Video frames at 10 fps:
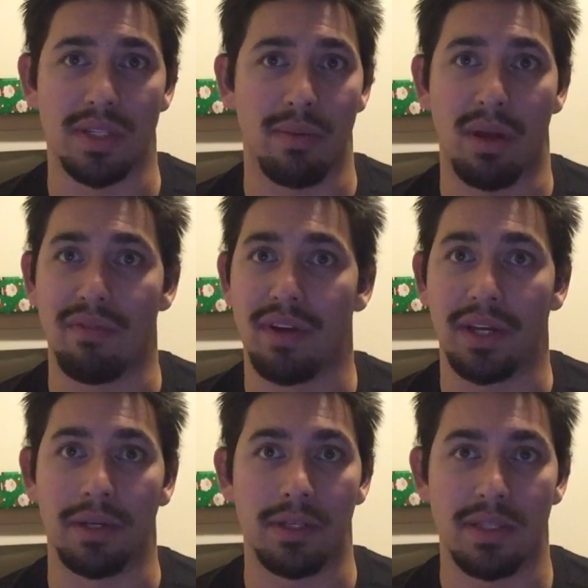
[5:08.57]
They might have
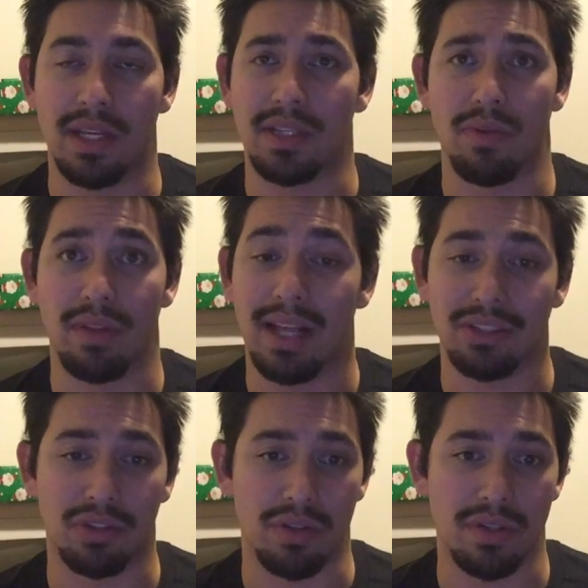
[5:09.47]
done things with
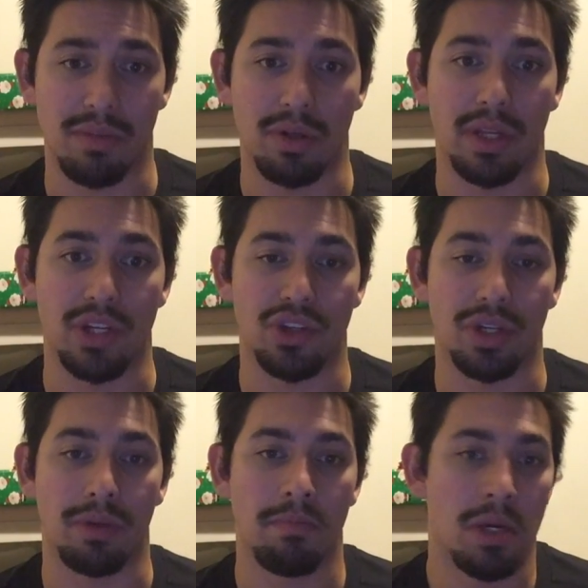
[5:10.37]
electrical
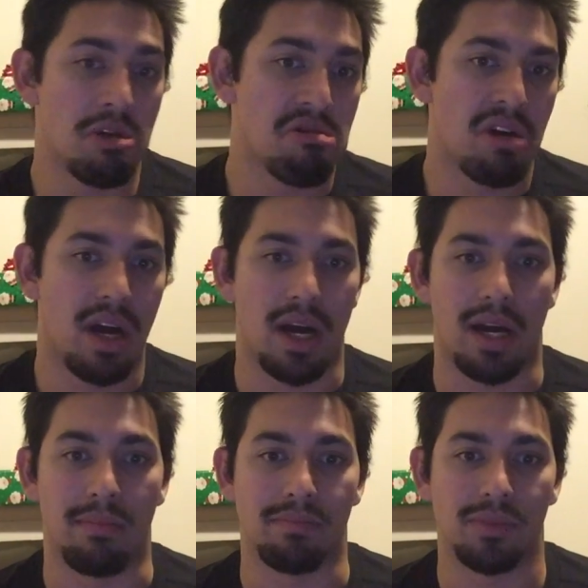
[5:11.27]
stimulation.
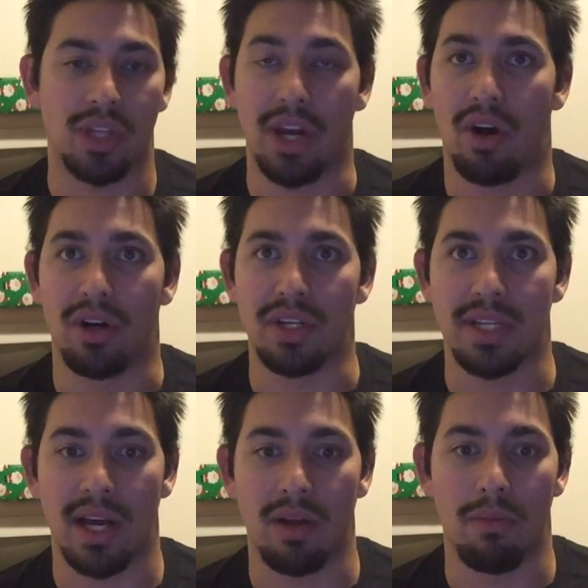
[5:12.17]
It's kind of hard to
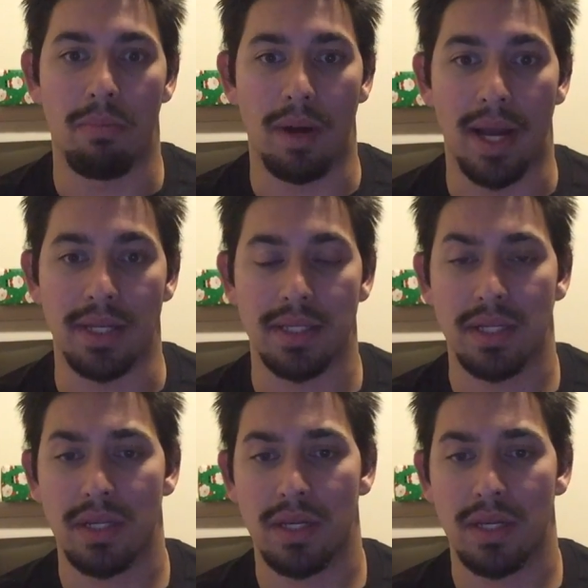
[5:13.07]
tell, but